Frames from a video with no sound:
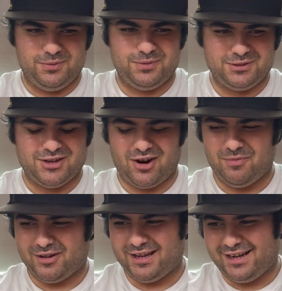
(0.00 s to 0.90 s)
We'll talk
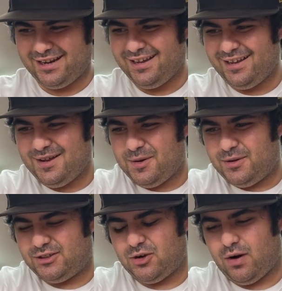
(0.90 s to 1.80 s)
about that.
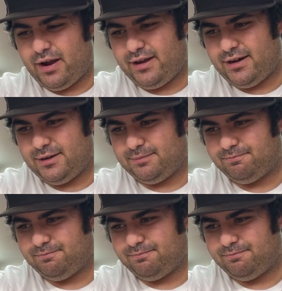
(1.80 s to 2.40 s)
So I